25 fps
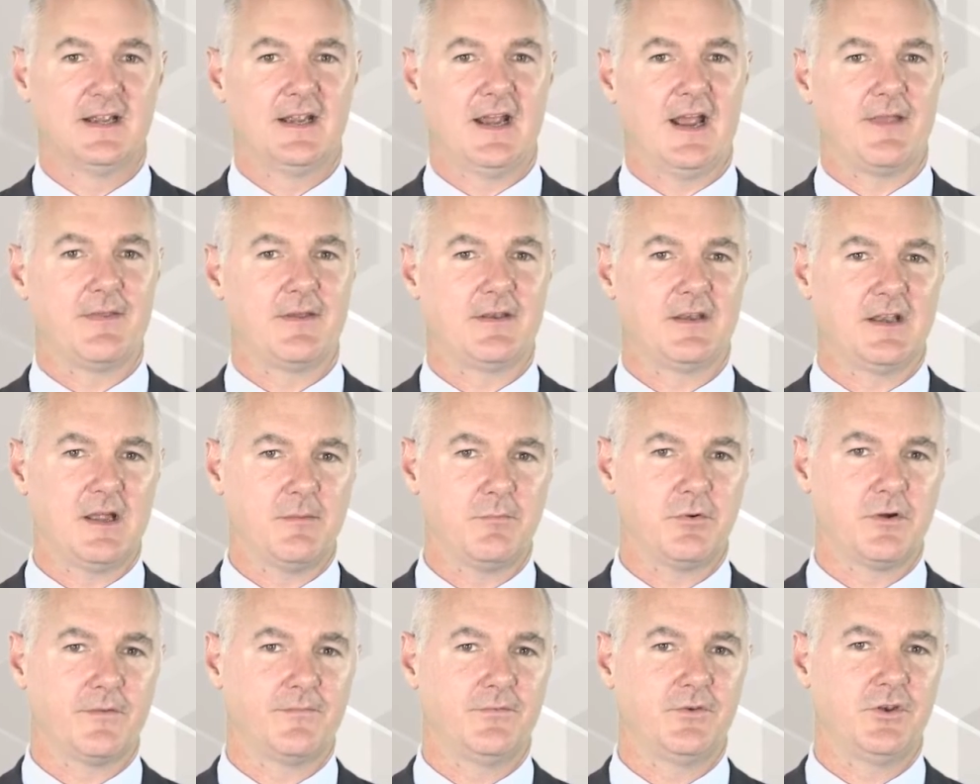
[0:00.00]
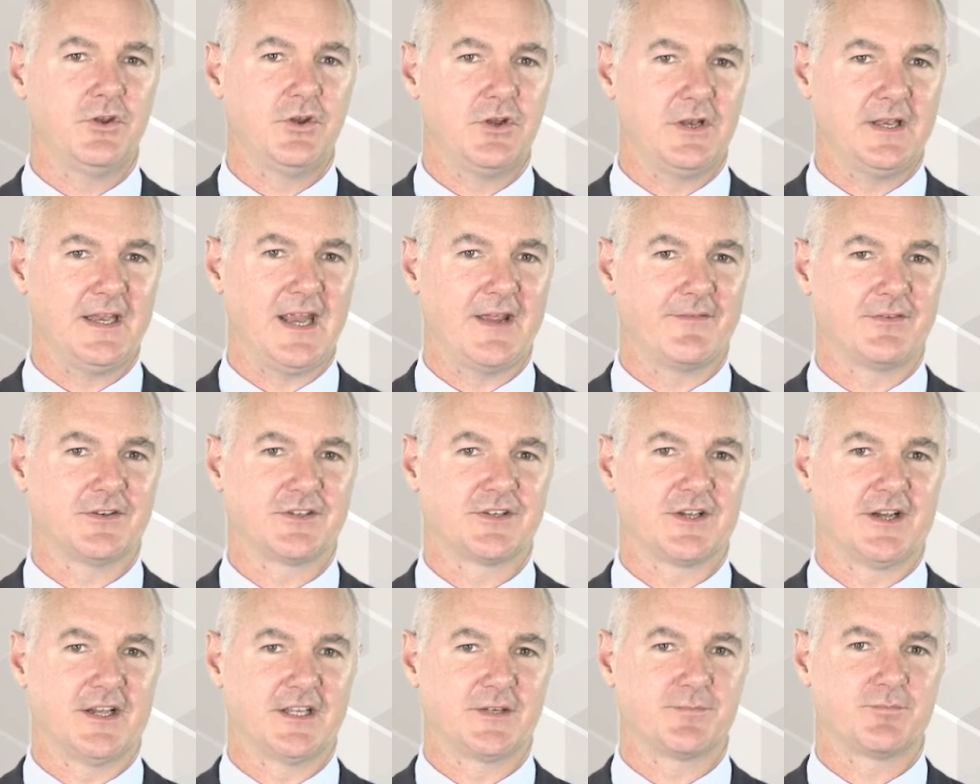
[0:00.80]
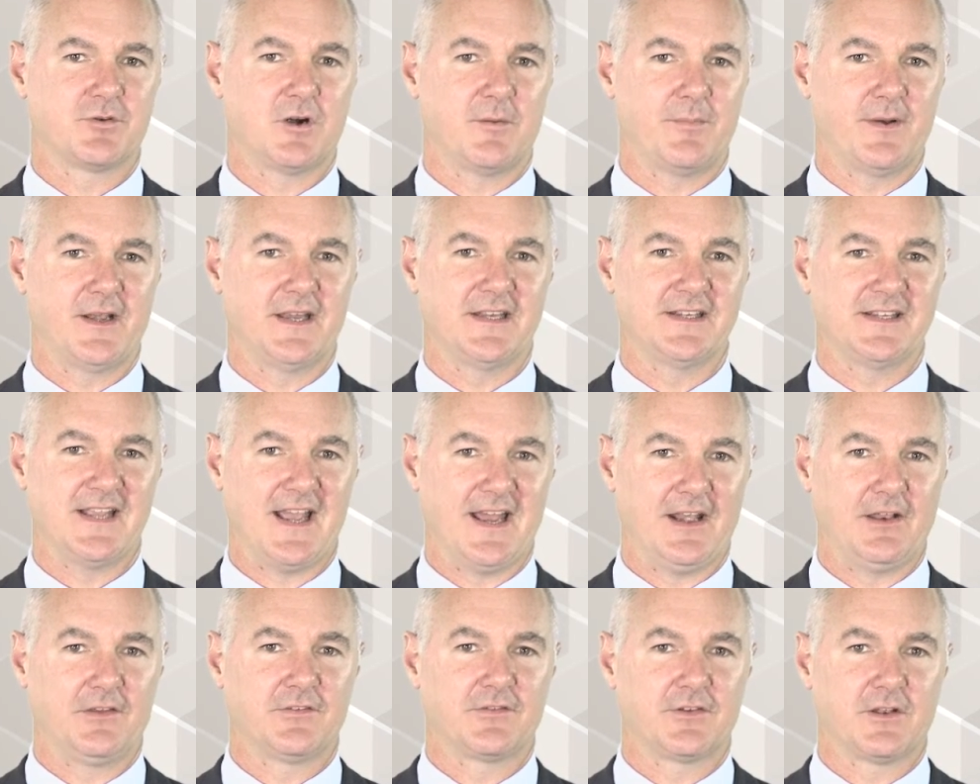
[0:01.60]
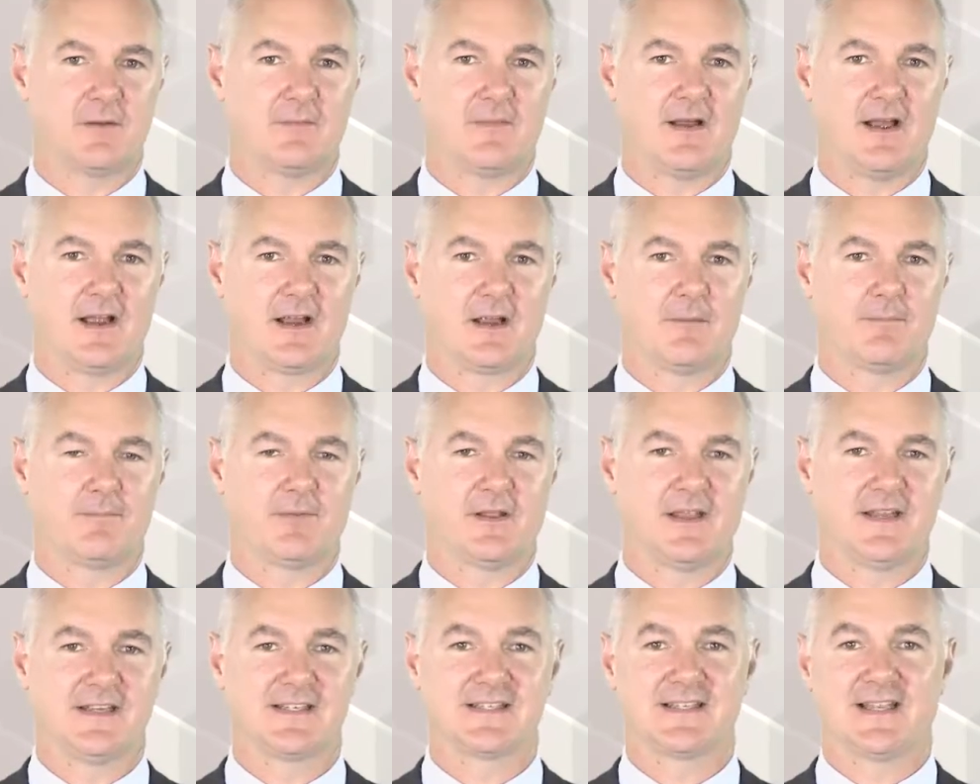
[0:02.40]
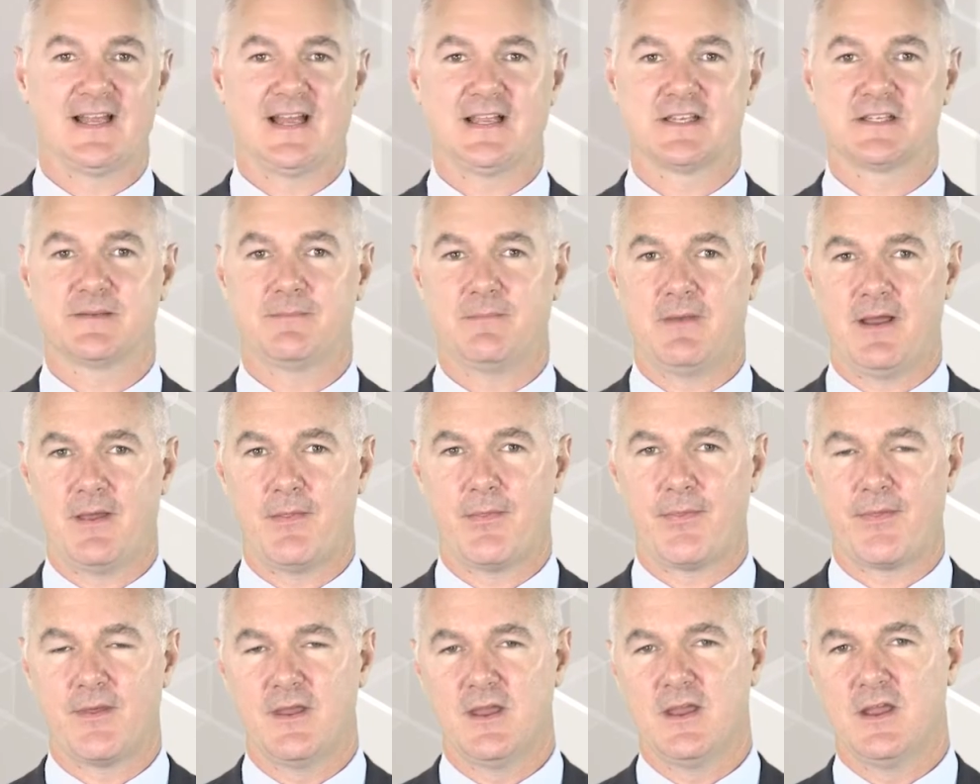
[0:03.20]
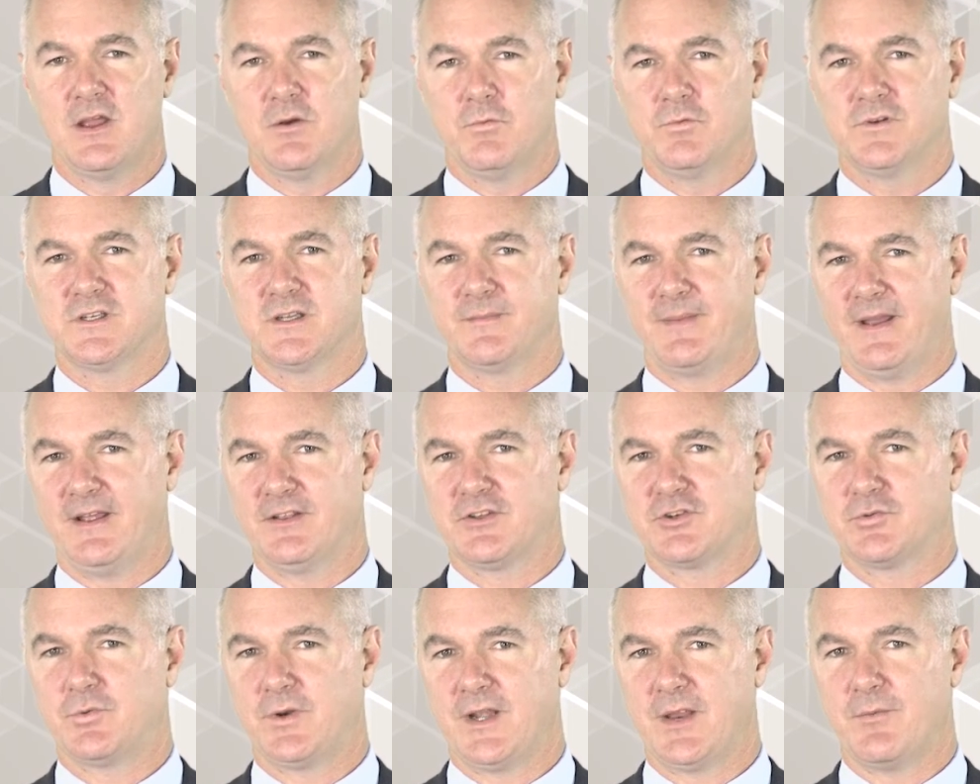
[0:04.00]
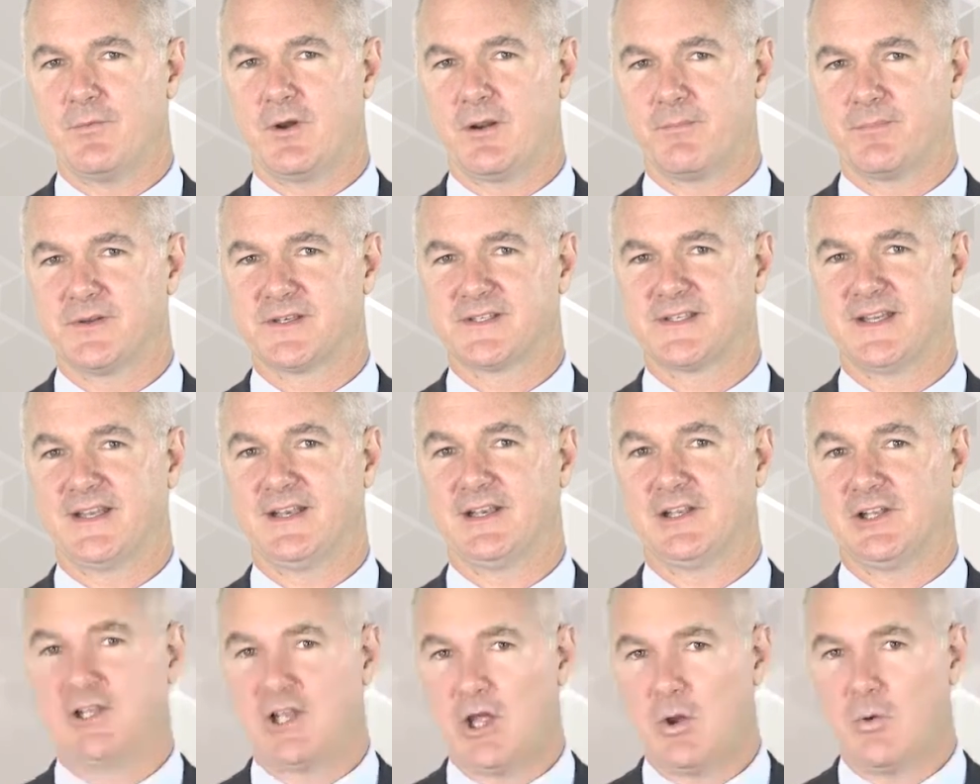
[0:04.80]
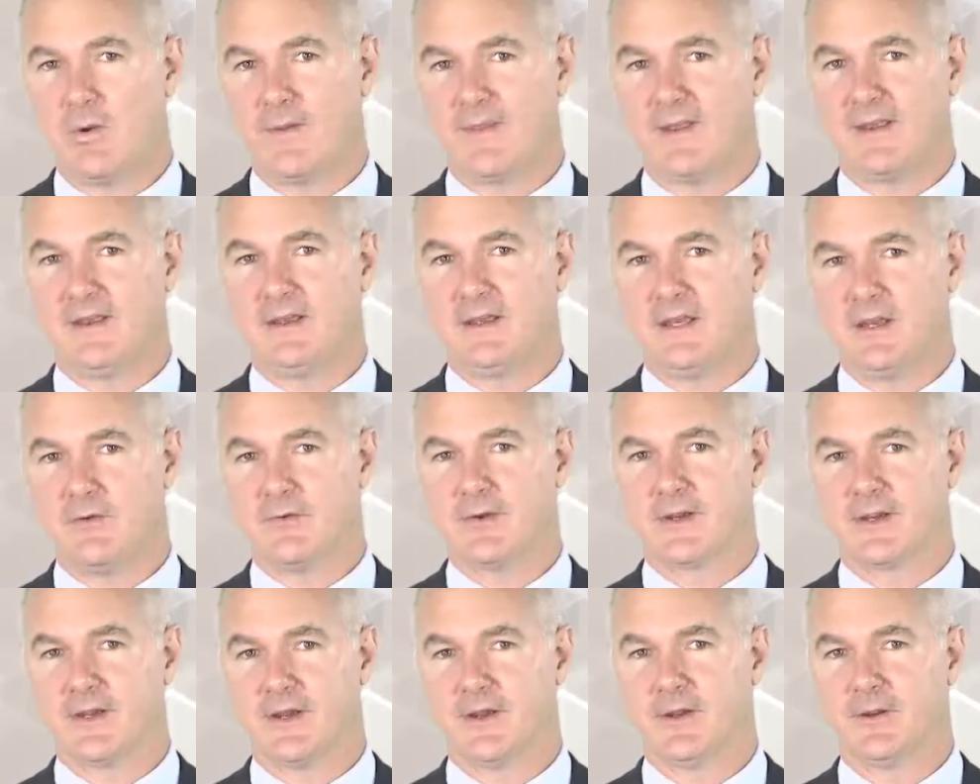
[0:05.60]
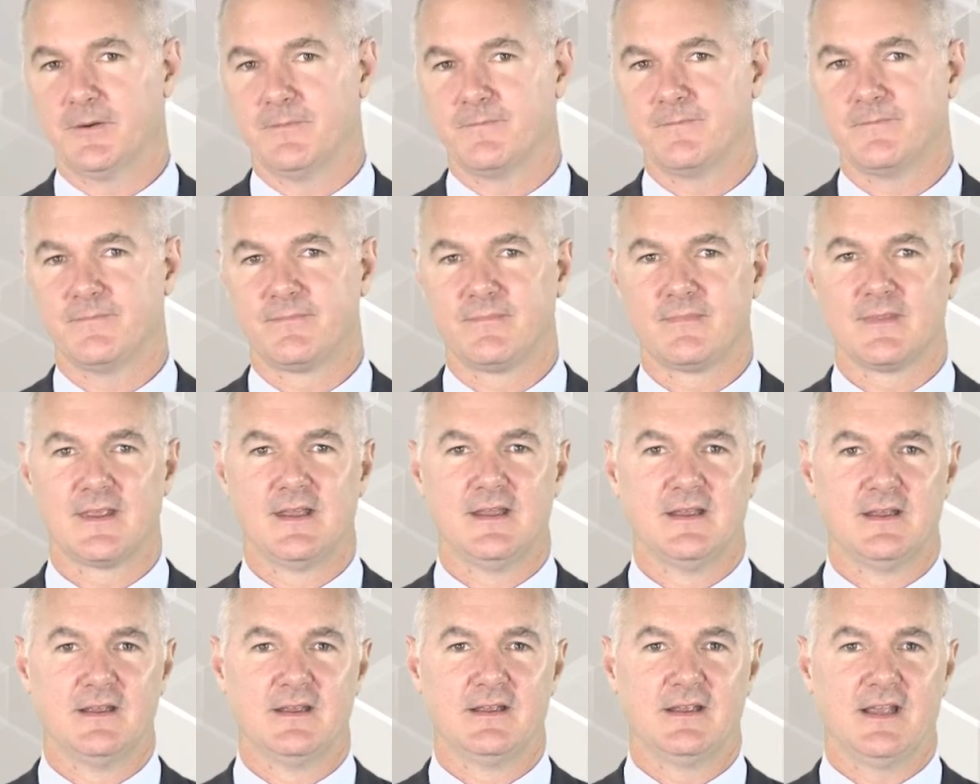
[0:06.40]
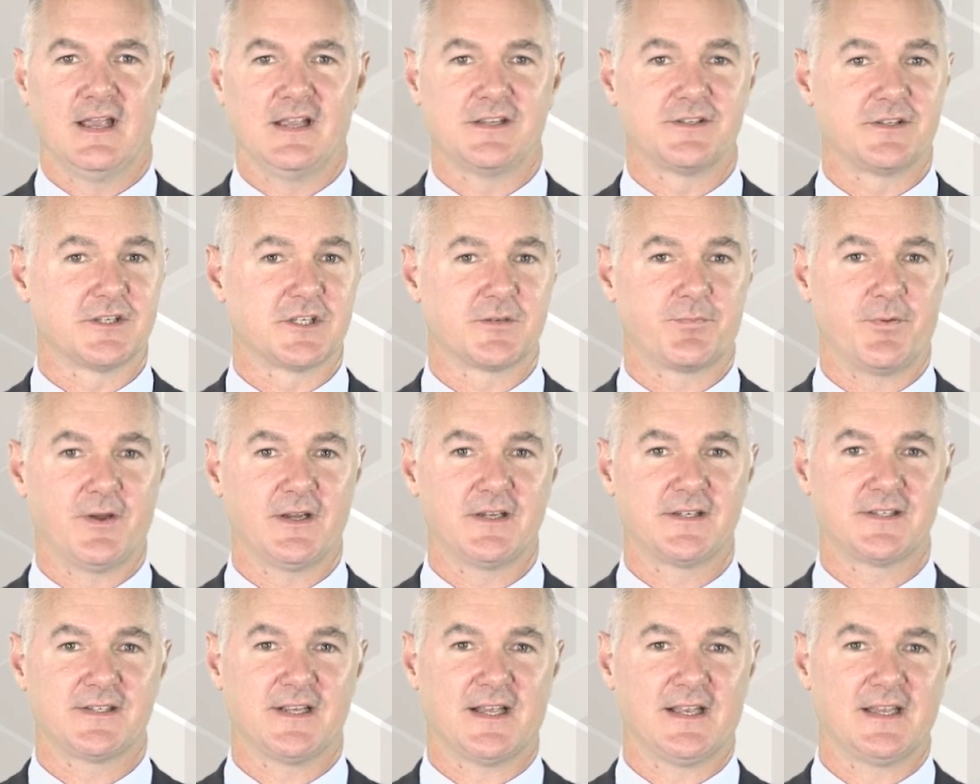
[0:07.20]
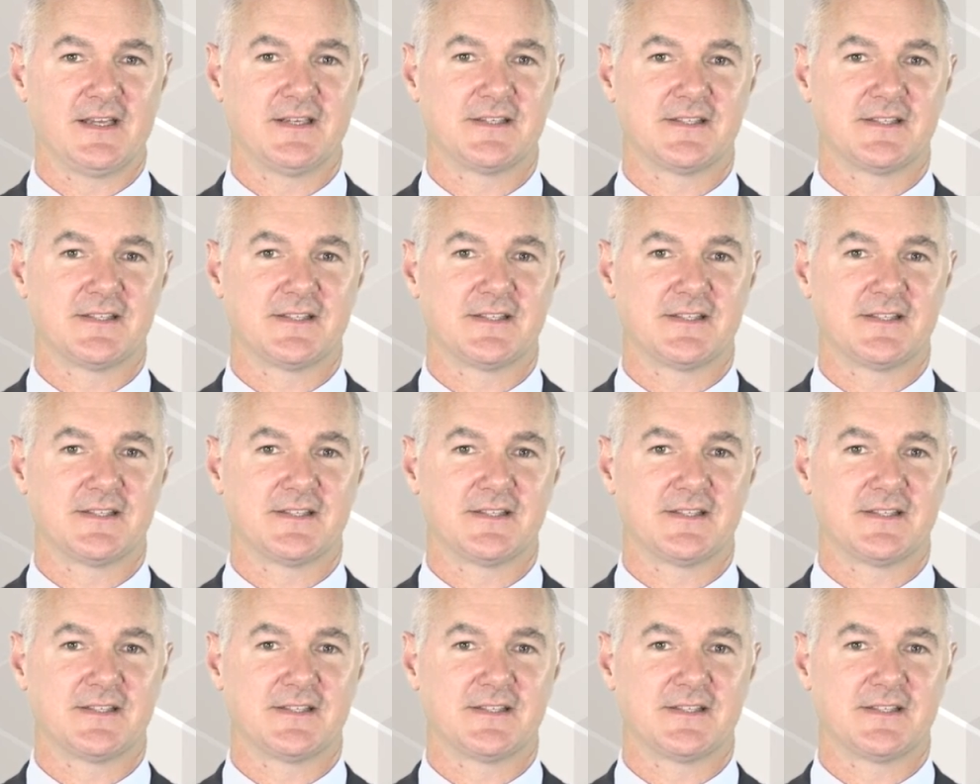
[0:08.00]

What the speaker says: and the number of newly advertised properties added to the marketplace last month was about 21% lower than a year ago. As the spring selling